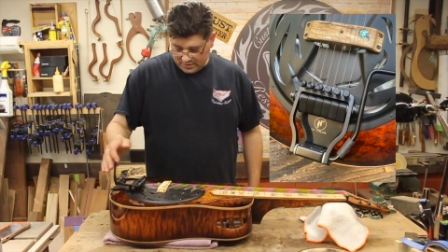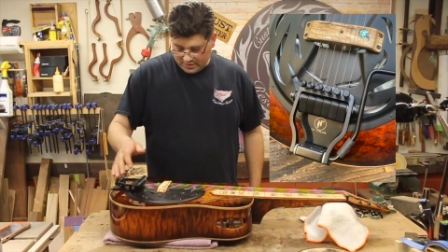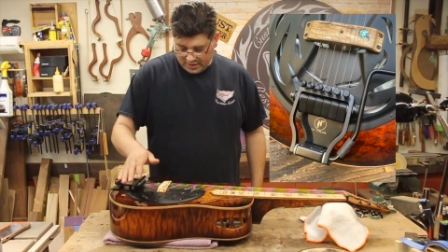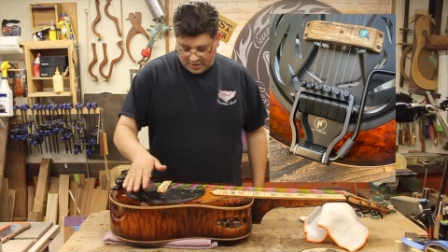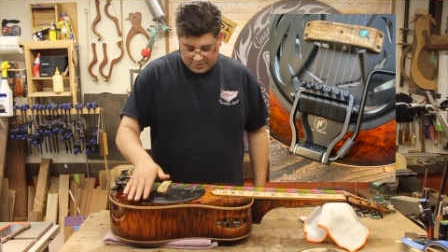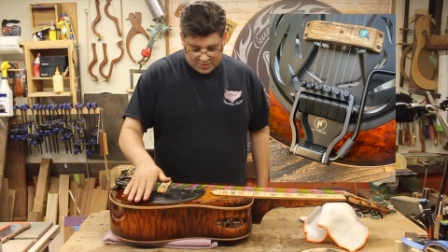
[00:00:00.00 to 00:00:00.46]

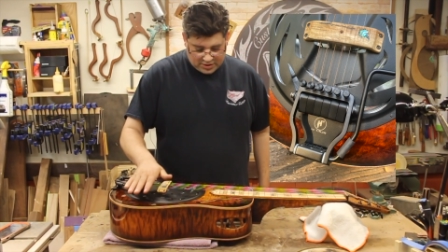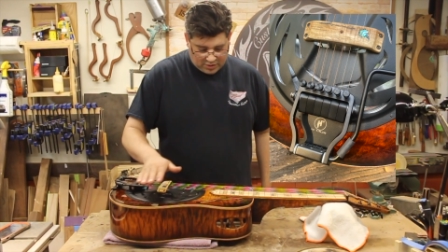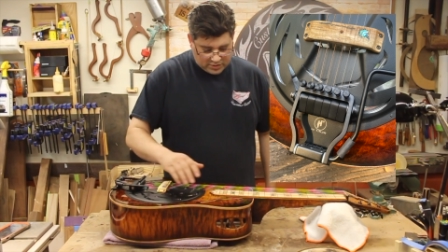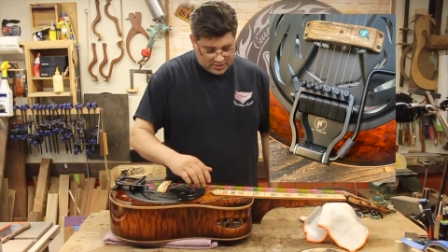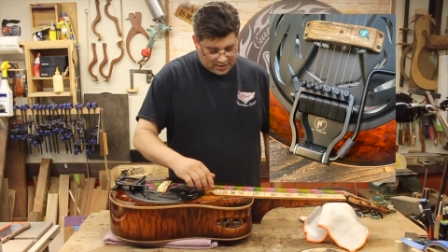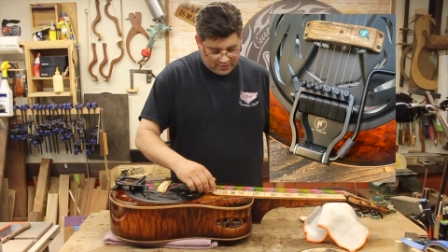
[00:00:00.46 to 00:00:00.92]
Hip
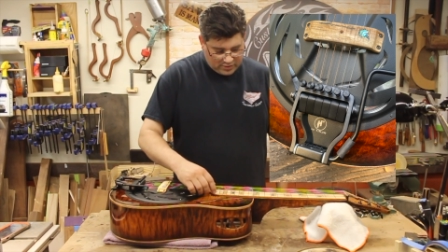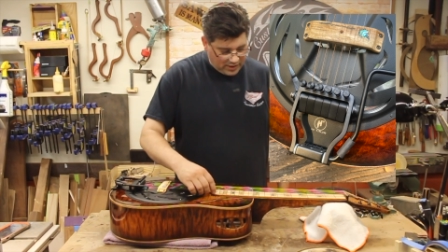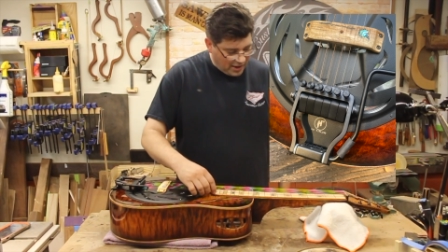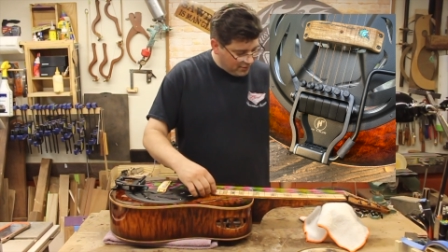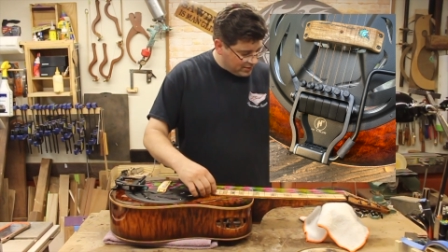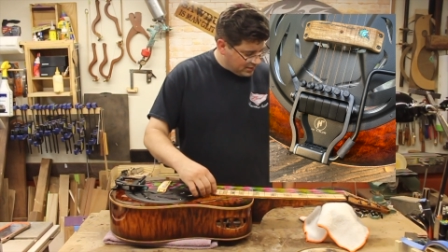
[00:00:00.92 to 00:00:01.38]
Shot, which I don't
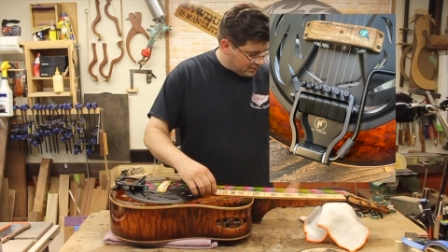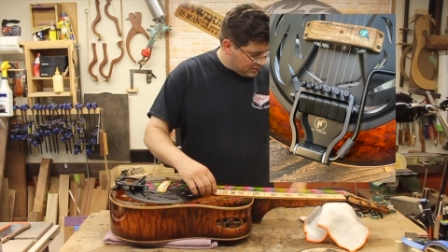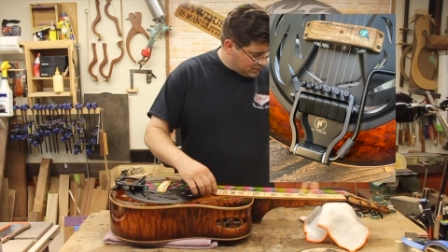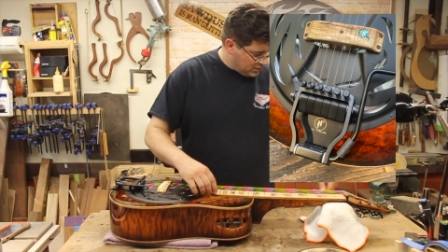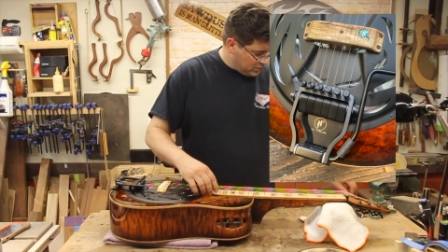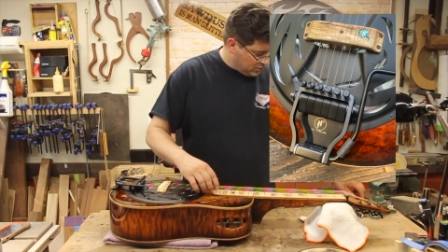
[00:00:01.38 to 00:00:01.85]
have it
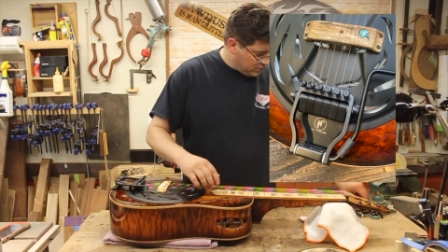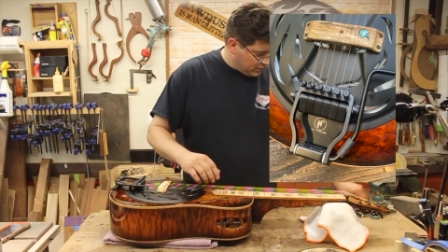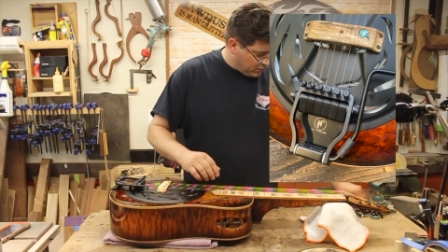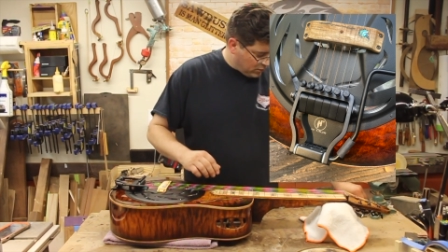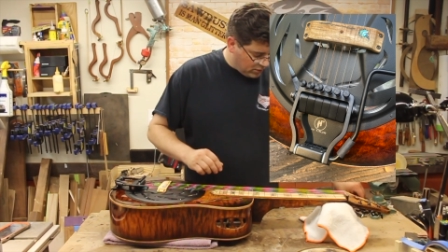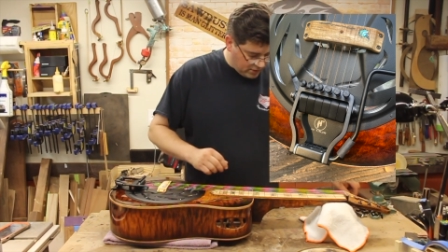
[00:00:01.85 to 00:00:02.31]
in tune
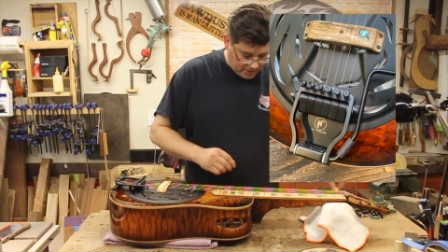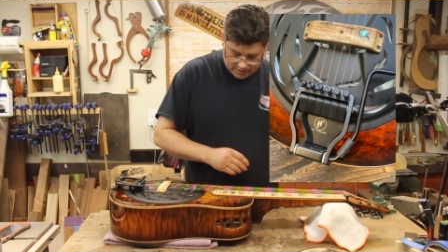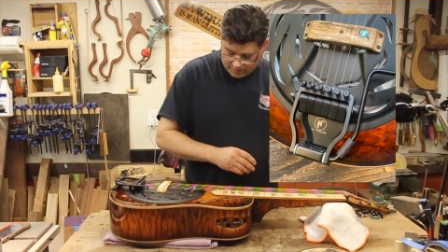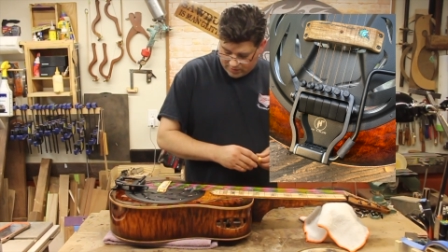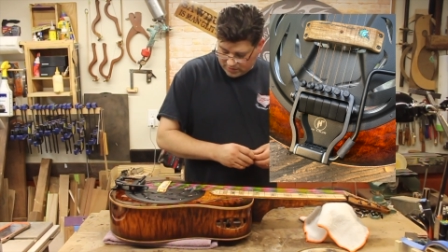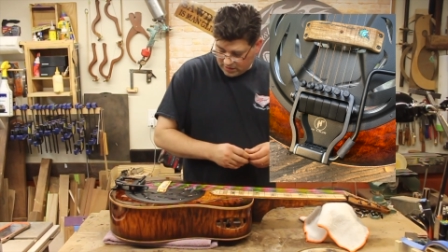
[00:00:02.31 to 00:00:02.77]
for the
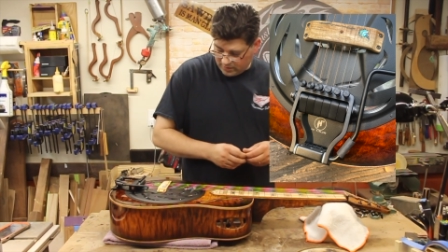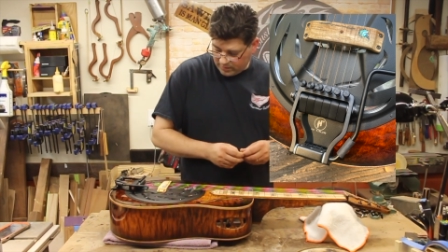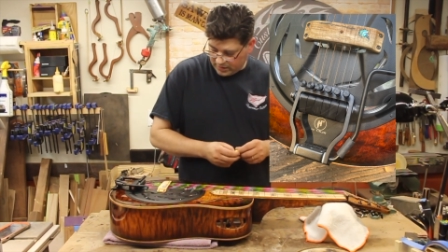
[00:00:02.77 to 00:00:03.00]
Hip Shot